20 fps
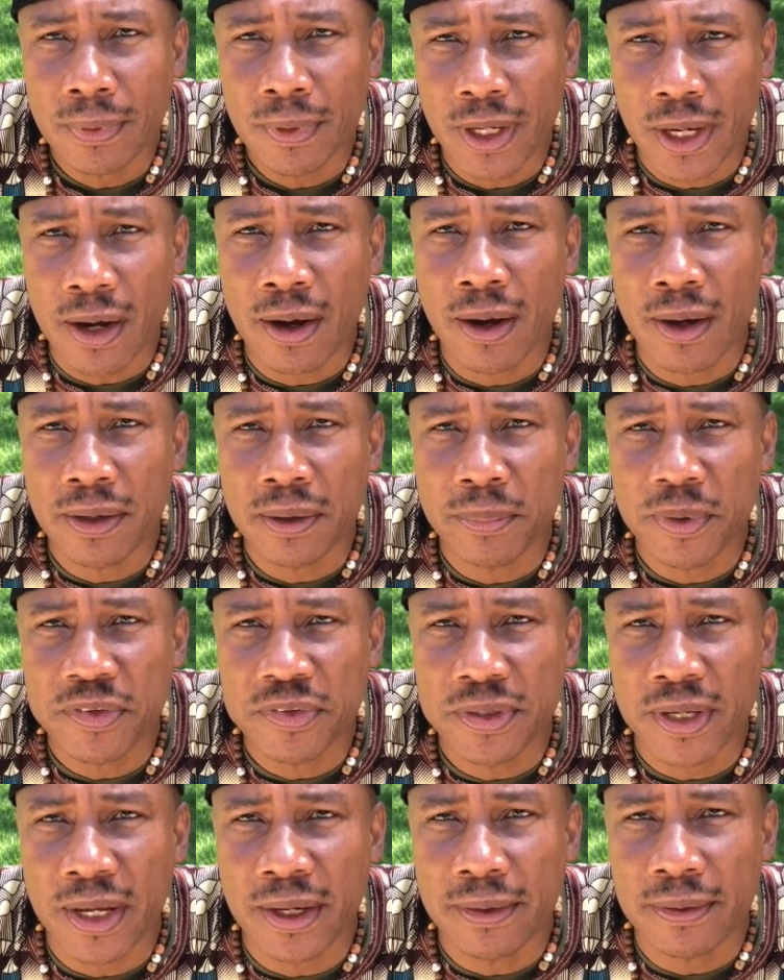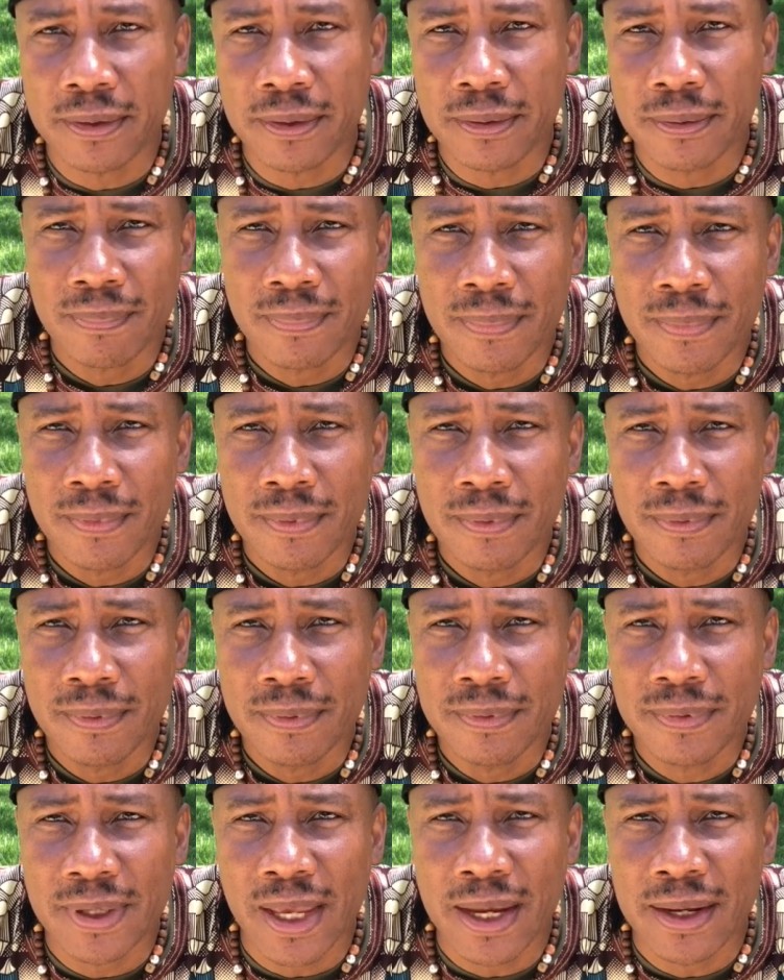they call them a saint.
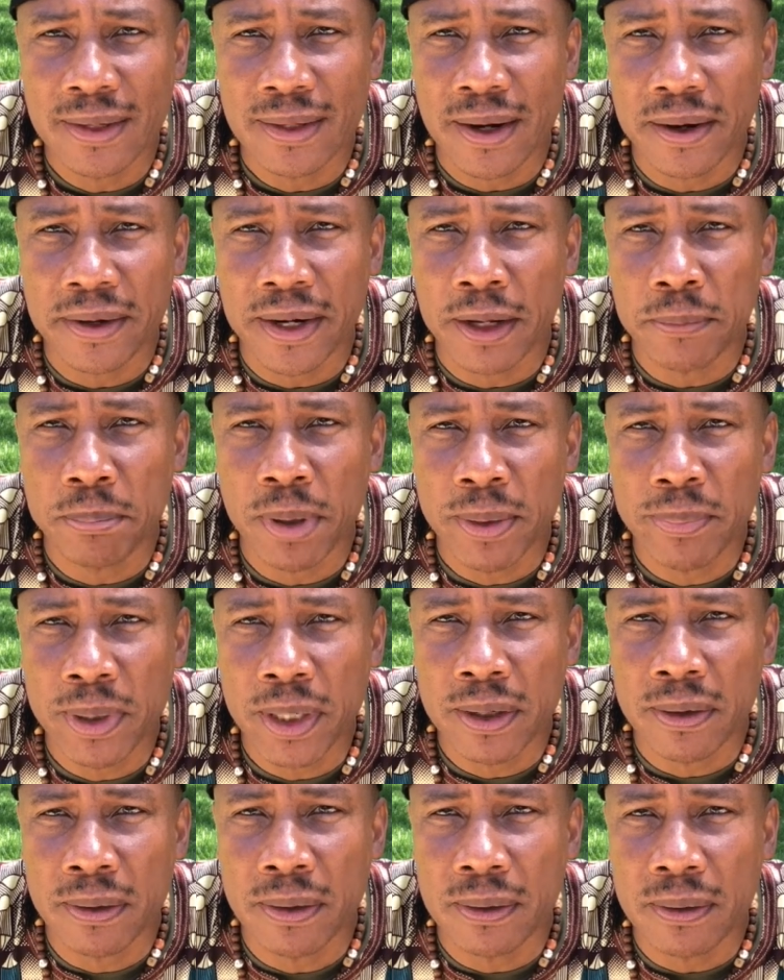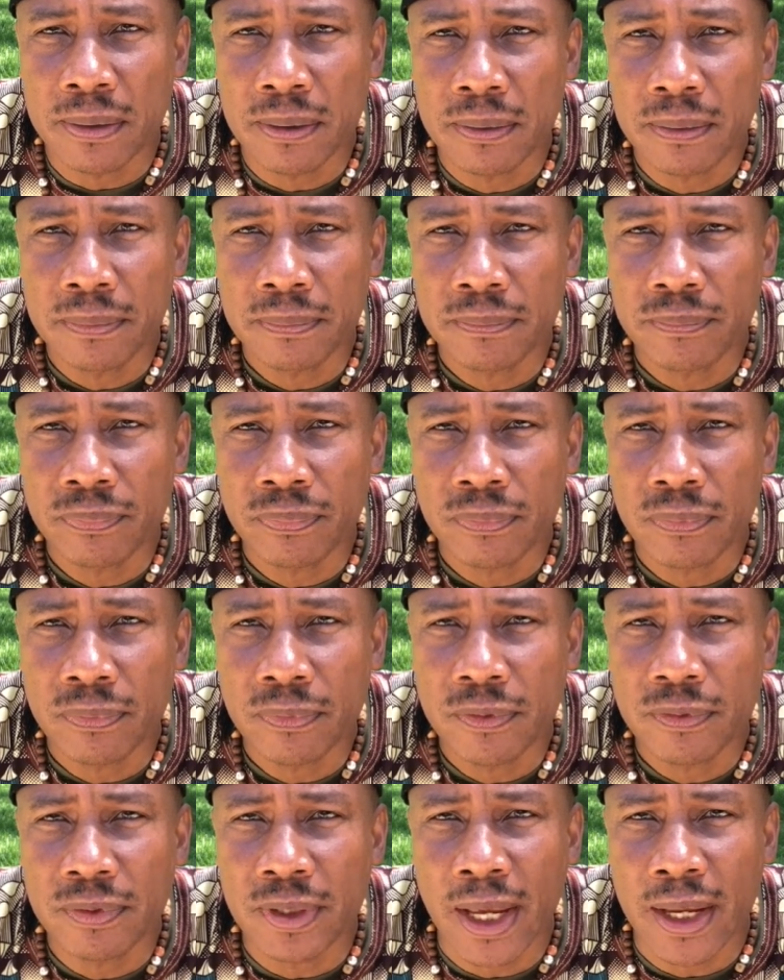Saints are not biblical.
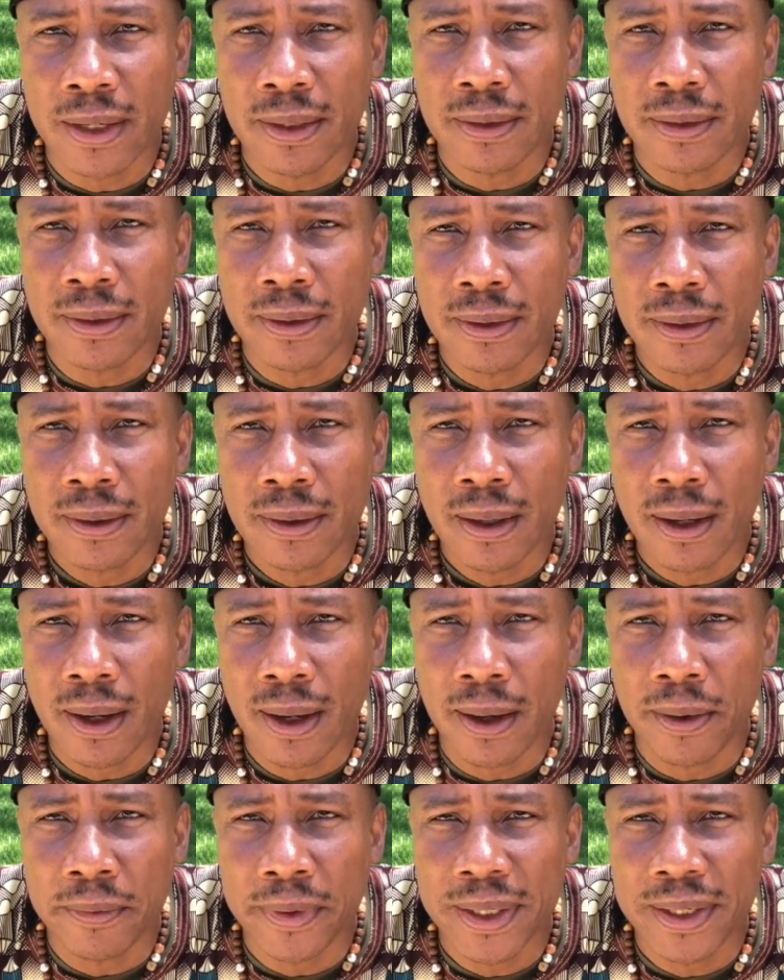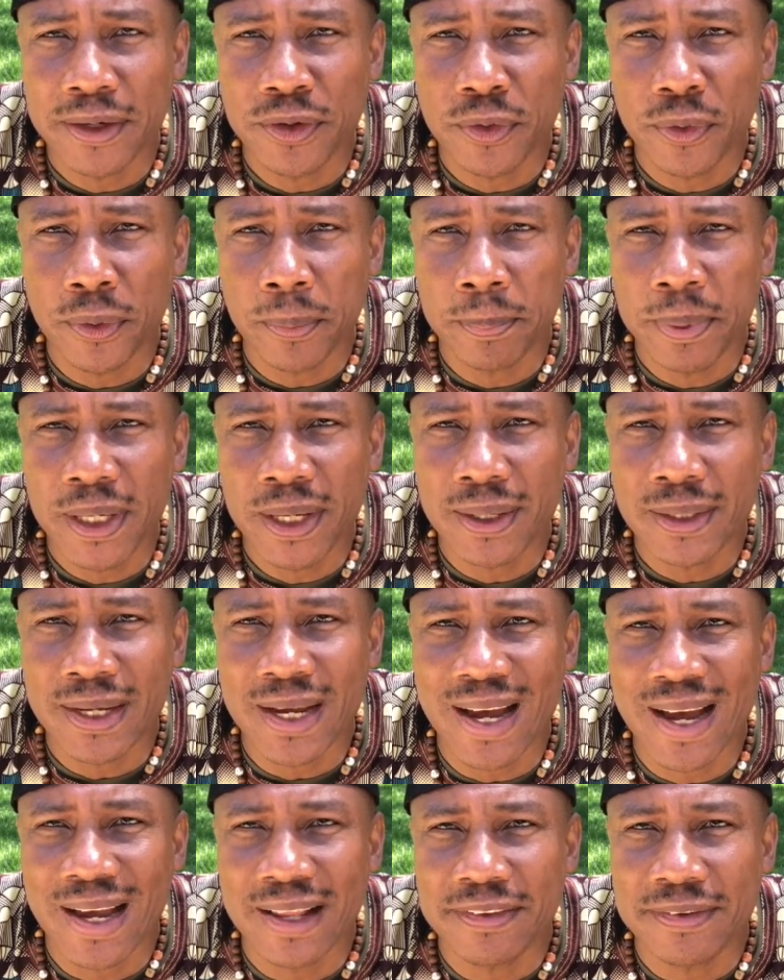Saints are a European
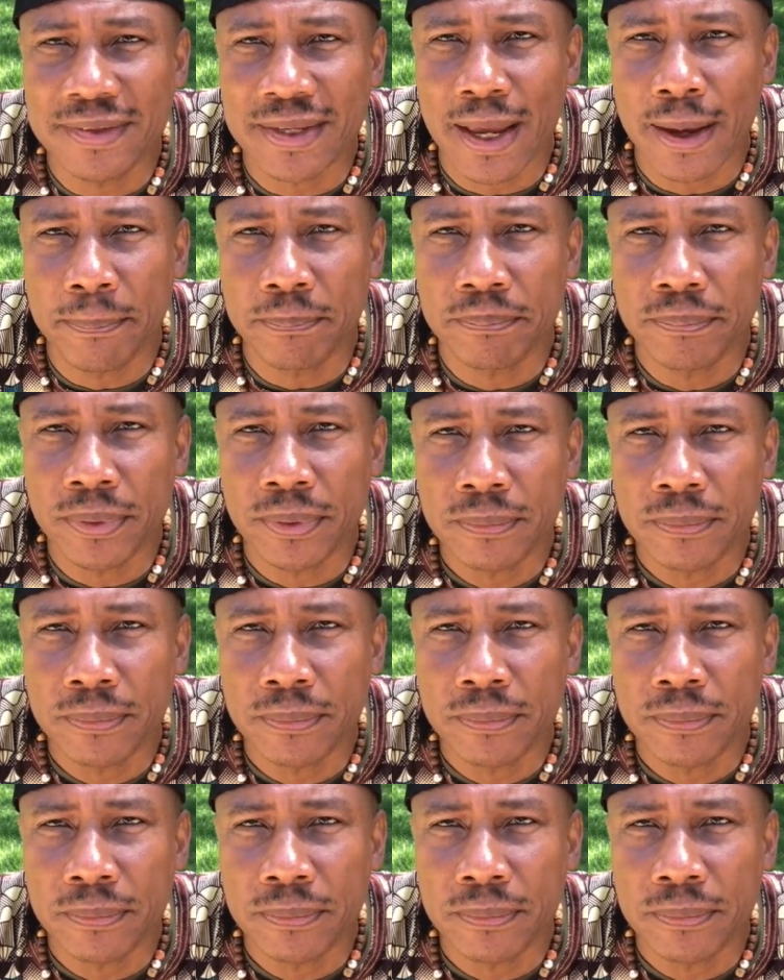concept.